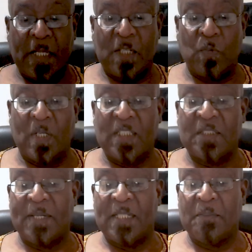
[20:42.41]
"It
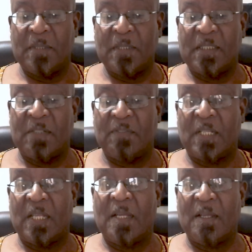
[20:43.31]
was by the mercy of
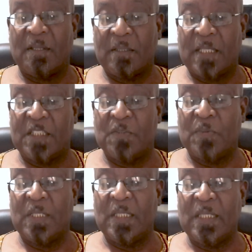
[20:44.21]
Allah that you
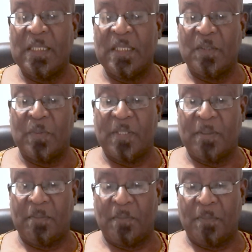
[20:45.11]
were lenient with
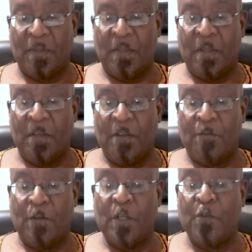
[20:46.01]
them.
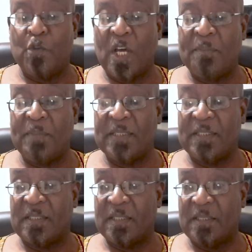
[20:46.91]
For if you had been
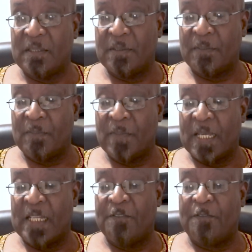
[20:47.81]
stern
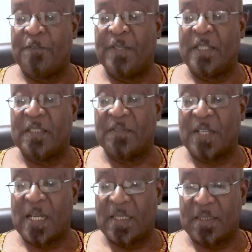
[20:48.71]
and fierce of
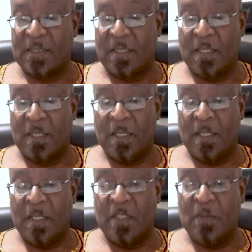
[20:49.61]
heart,
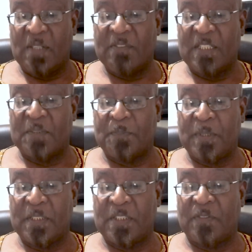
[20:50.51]
they would have
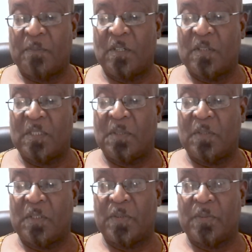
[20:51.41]
dispersed from round
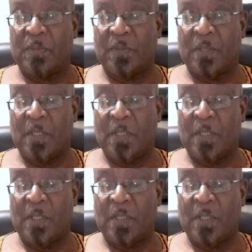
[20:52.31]
about you.